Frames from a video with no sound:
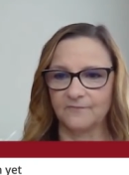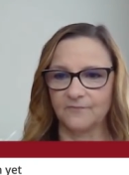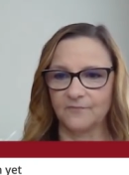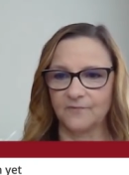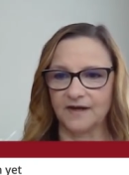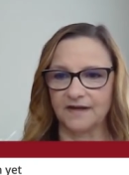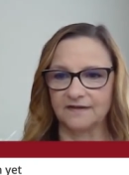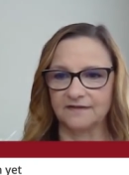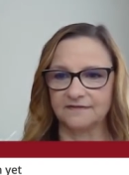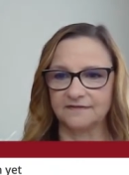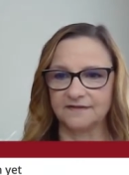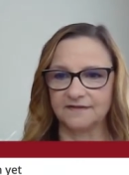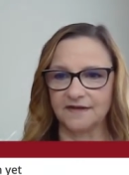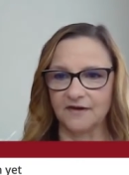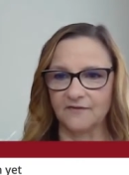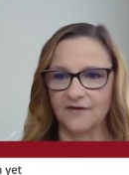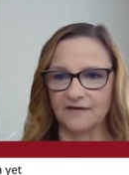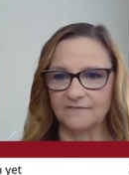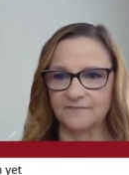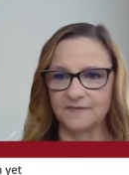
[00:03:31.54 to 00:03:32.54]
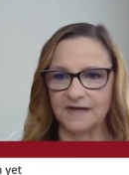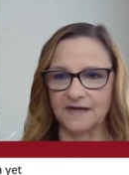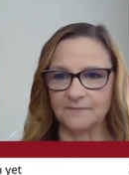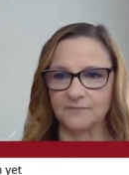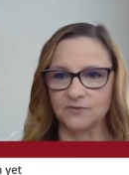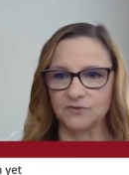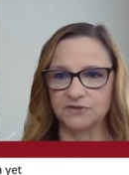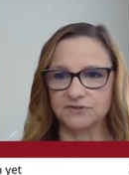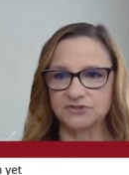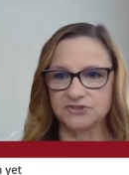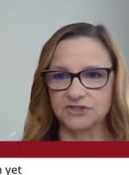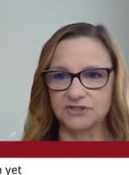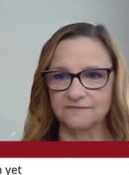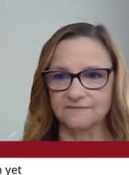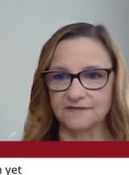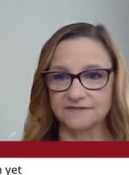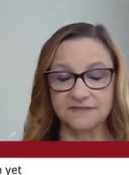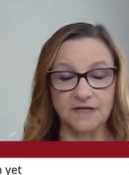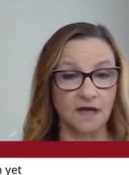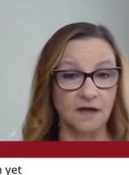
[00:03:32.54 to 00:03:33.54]
what, I've been able to
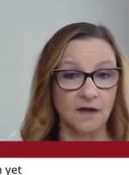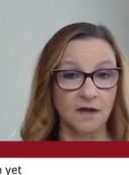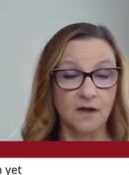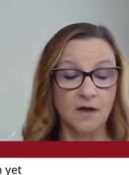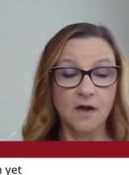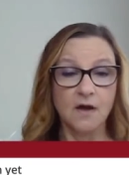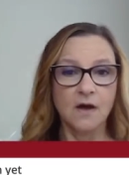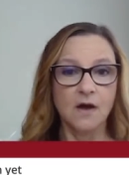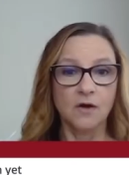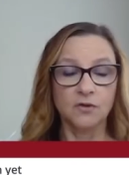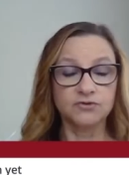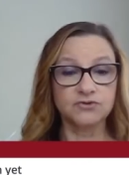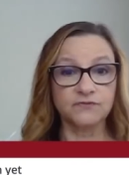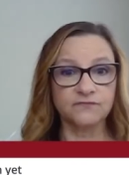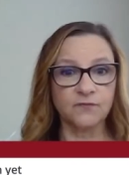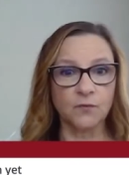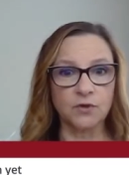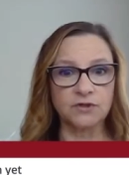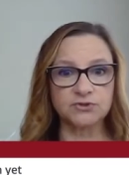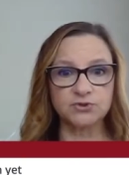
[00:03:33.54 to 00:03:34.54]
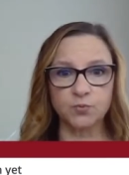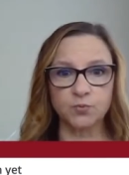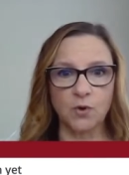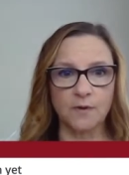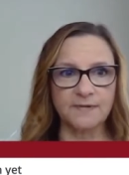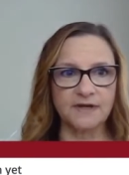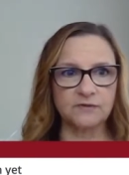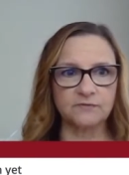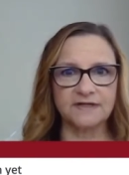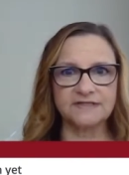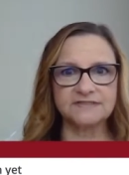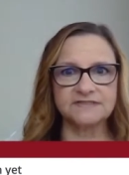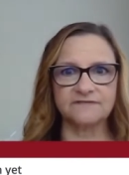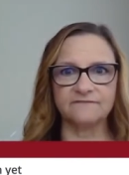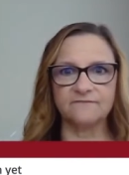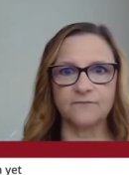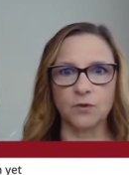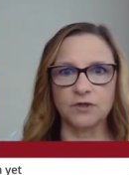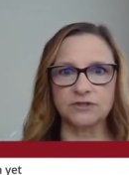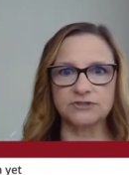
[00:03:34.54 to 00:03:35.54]
achieve as a divorced woman
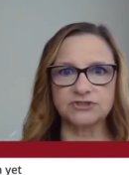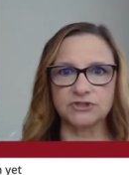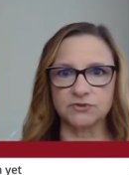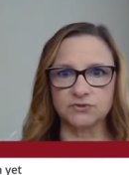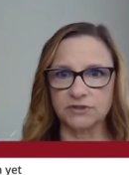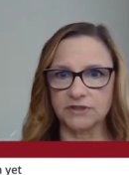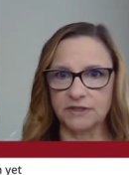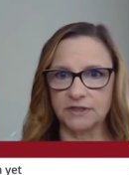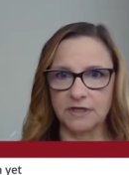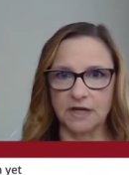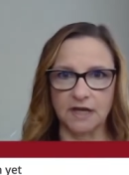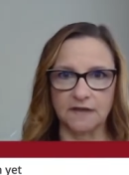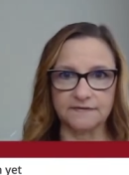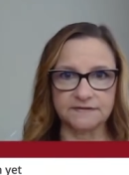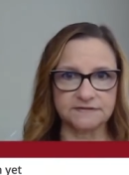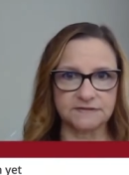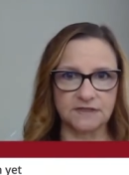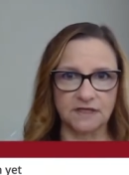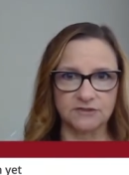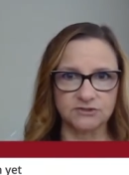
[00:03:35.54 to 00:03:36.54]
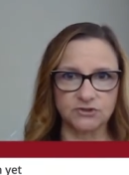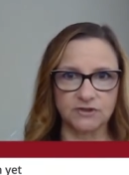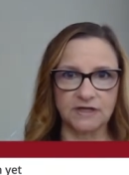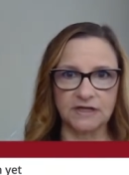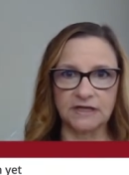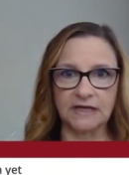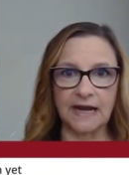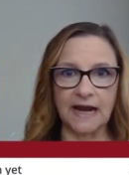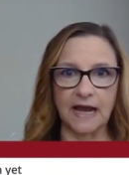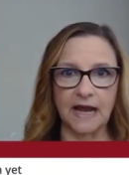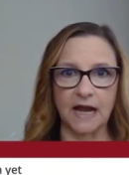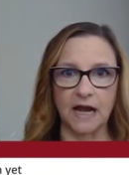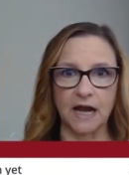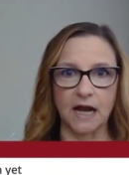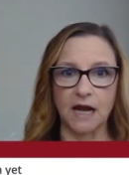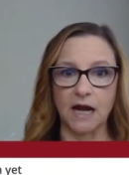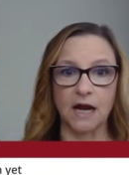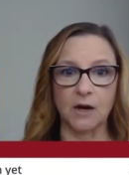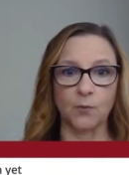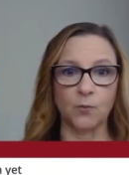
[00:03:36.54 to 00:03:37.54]
raising 4 children in this country
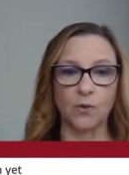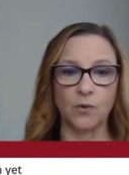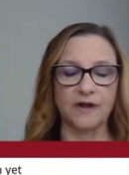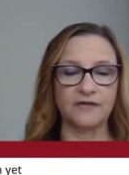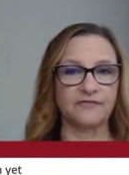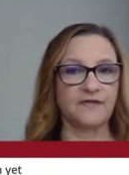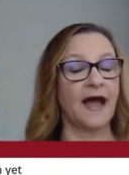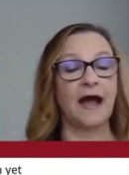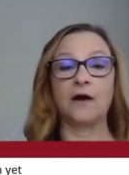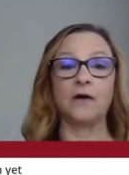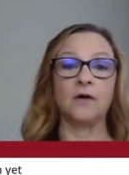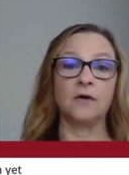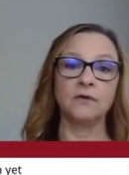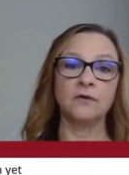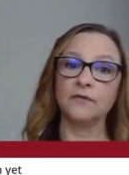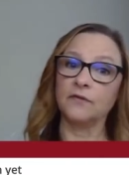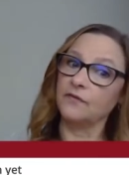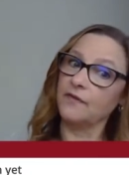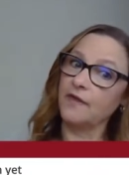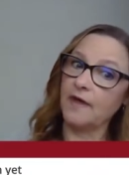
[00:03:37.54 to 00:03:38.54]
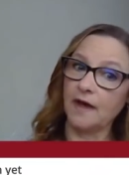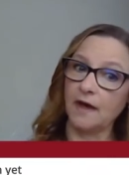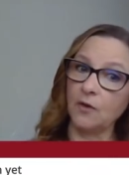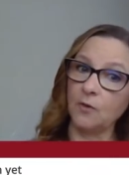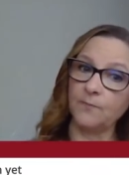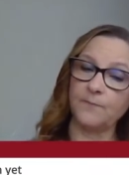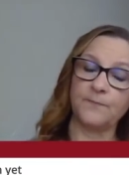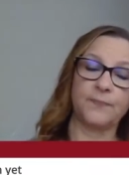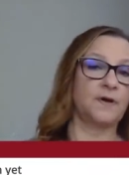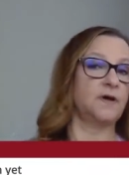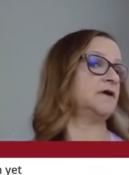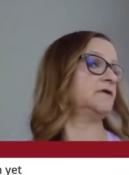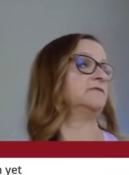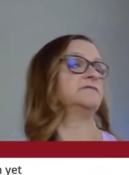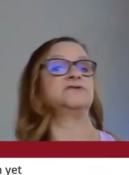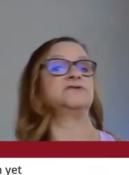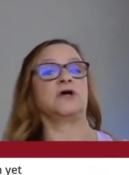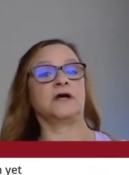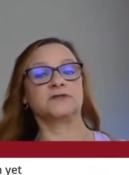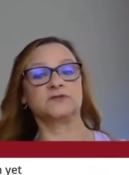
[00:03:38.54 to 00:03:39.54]
without the help
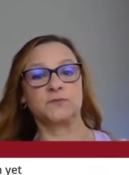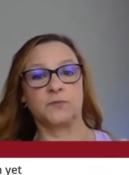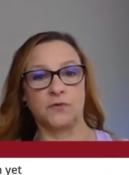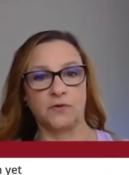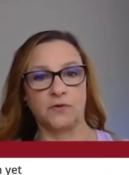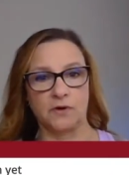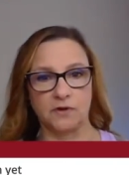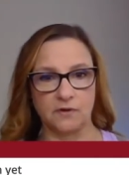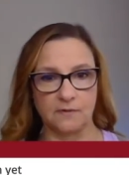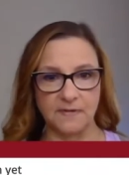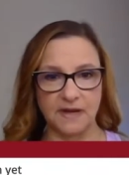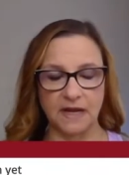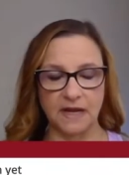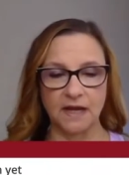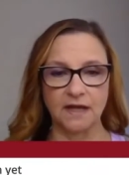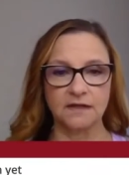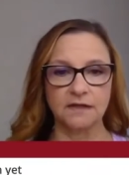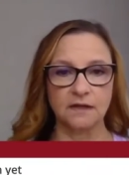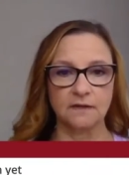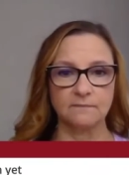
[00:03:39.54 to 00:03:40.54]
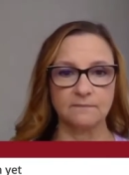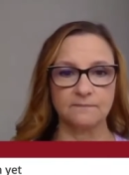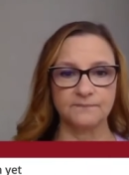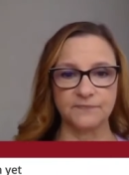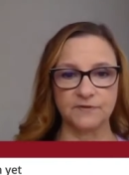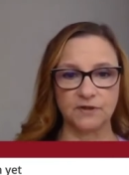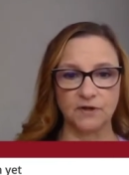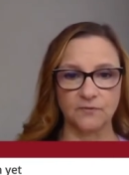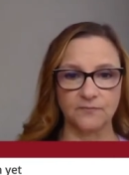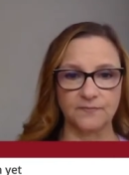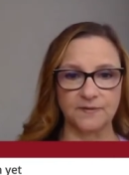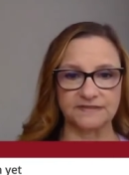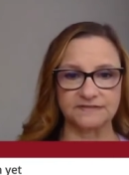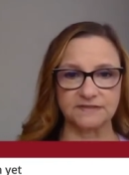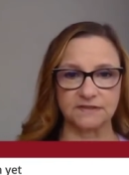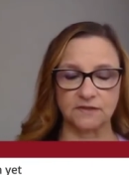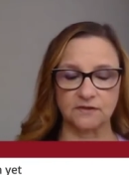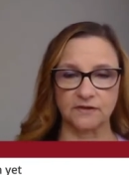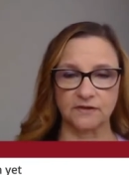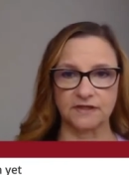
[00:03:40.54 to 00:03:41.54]
of child support or a man,
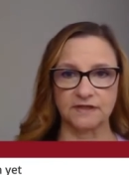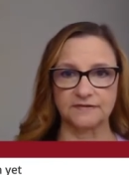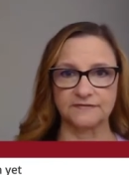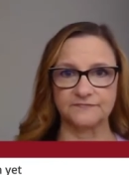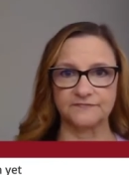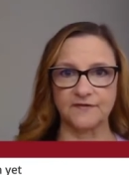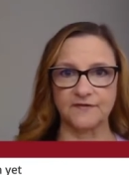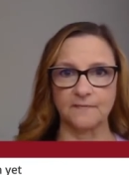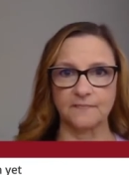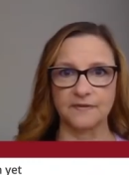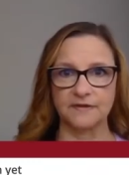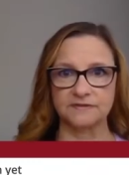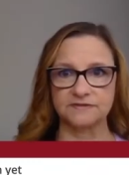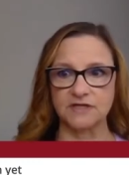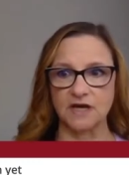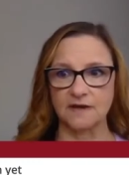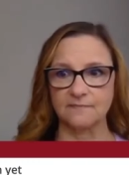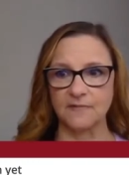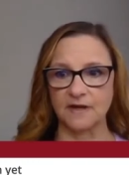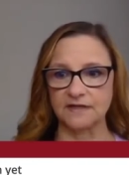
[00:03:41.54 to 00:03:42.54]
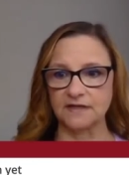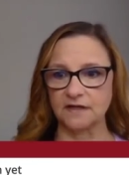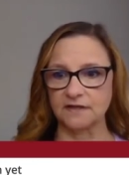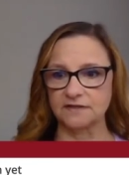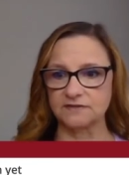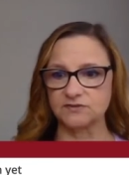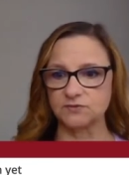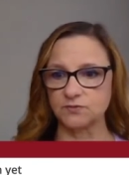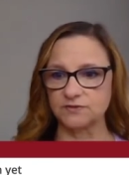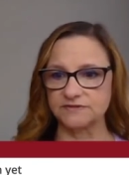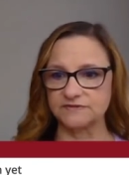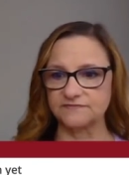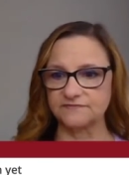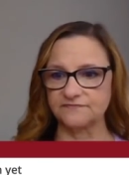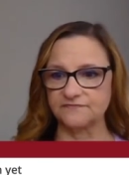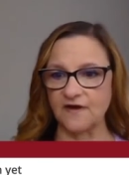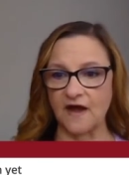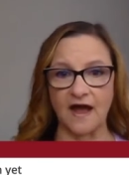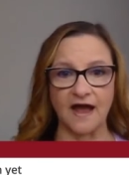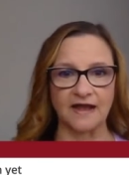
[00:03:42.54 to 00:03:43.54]
basically from the time my youngest was
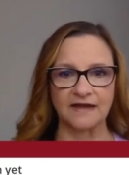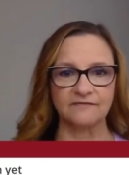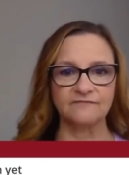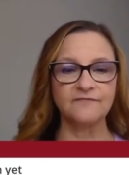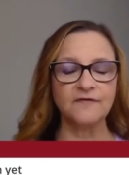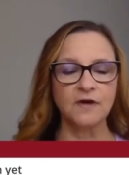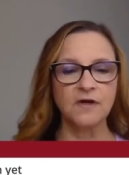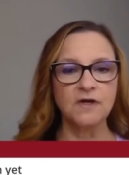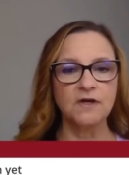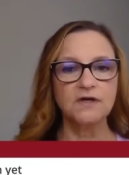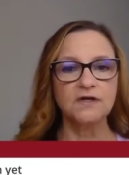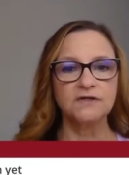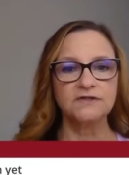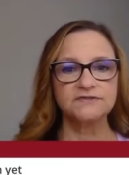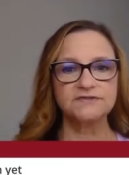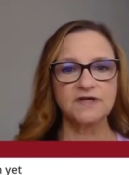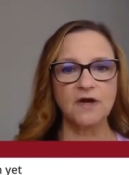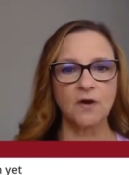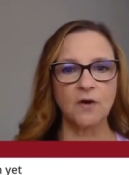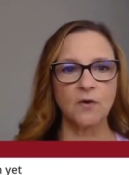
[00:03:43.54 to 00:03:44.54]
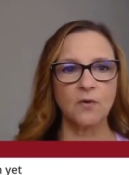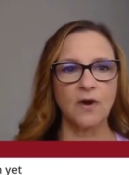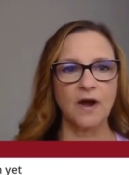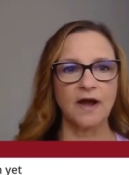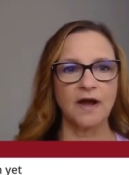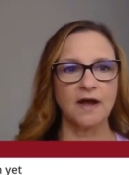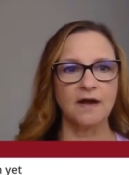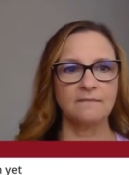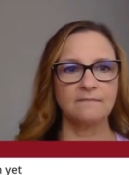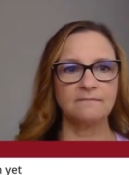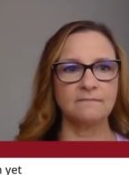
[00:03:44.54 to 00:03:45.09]
5. So,